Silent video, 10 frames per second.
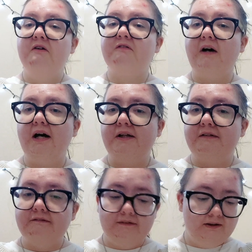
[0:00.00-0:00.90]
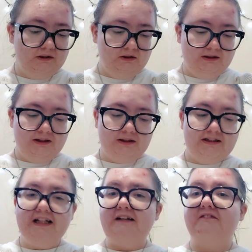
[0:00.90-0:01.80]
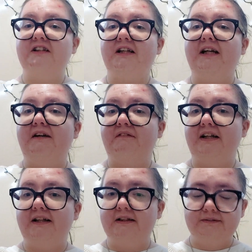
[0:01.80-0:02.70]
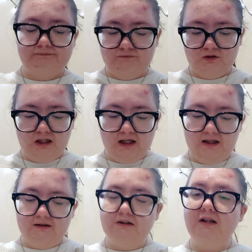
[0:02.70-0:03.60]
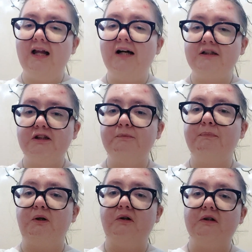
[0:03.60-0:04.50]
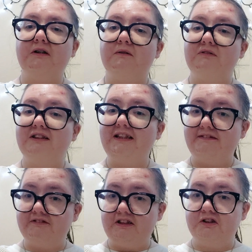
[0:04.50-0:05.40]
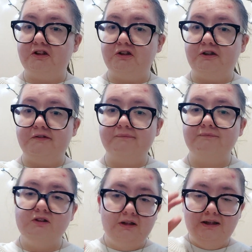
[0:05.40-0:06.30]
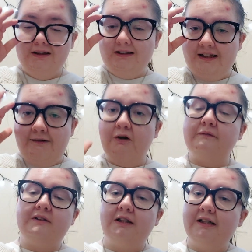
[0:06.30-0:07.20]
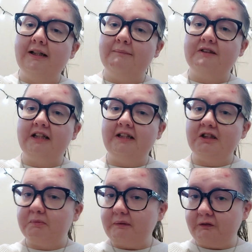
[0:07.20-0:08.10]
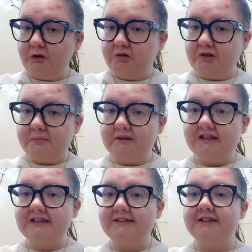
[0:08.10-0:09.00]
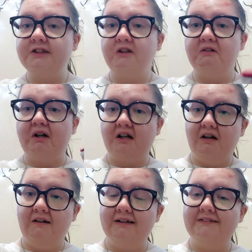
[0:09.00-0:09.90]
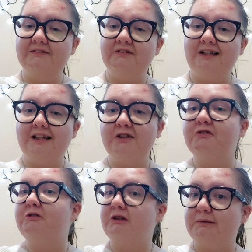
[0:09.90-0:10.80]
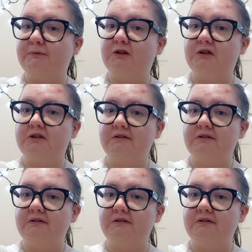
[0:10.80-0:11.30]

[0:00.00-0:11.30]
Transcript: 5. Gift giving. The last book that was gifted to you. Now, obviously, I'm saying this before Christmas, so I can't give you an accurate Christmas